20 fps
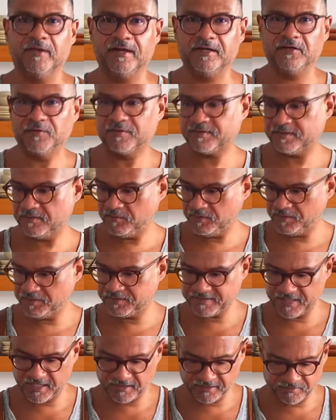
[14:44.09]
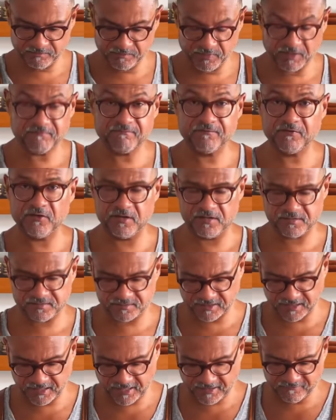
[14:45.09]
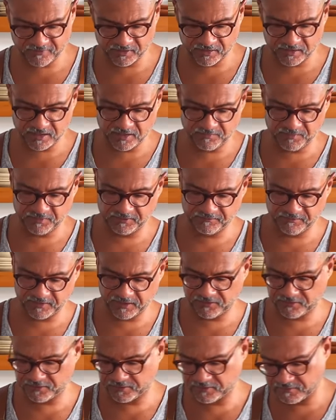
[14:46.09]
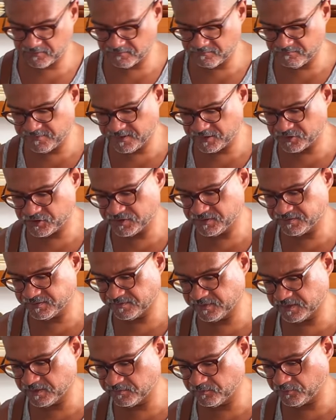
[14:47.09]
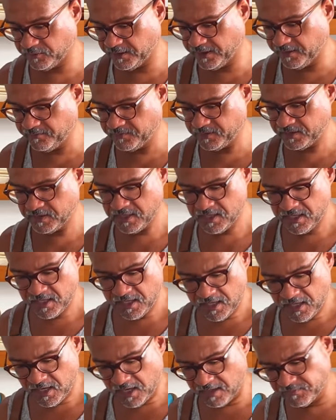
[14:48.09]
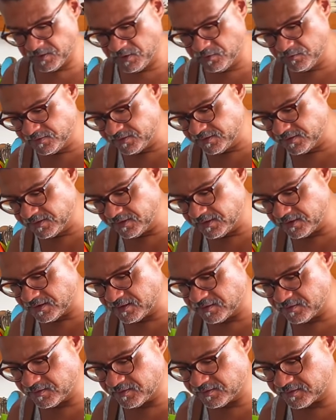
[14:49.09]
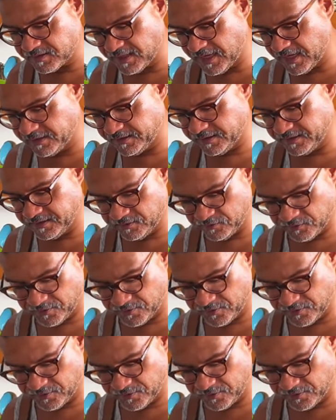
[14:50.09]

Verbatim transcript: to assemble the salad. But first, I have a couple of other veggies I'm gonna prep. I'm using scallion,